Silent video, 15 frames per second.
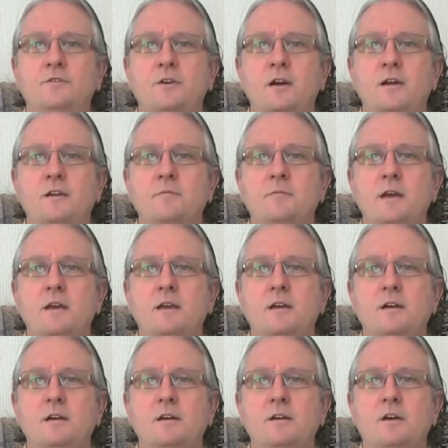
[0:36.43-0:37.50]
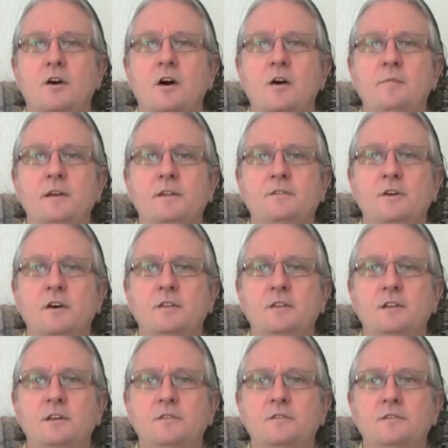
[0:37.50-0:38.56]
trying to make a comment on
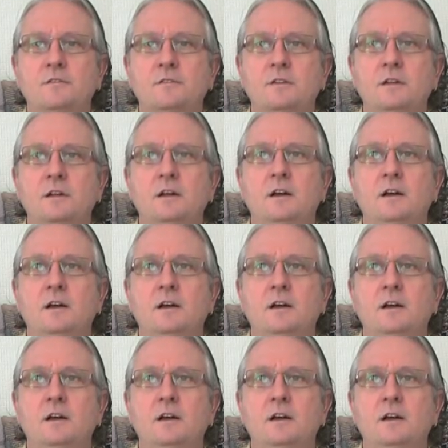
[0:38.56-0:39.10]
this.